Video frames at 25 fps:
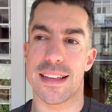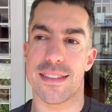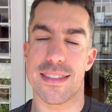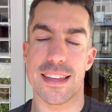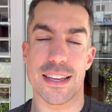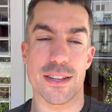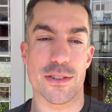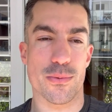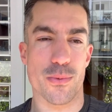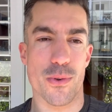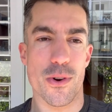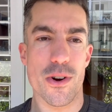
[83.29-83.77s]

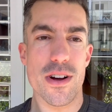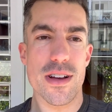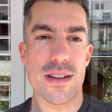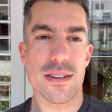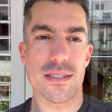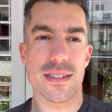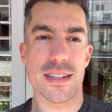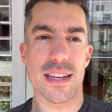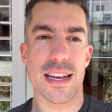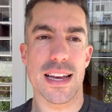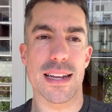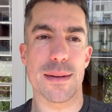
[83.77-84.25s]
things right
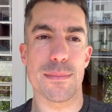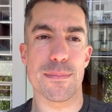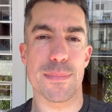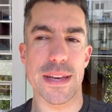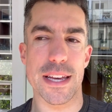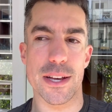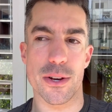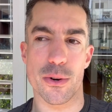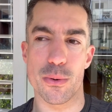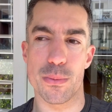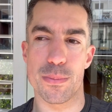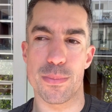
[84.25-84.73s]
and be
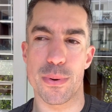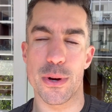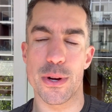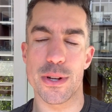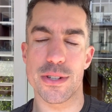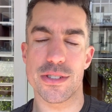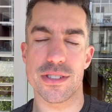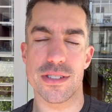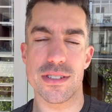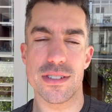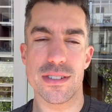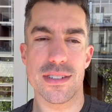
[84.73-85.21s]
a good
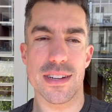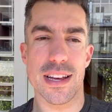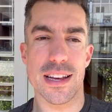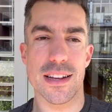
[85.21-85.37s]
person.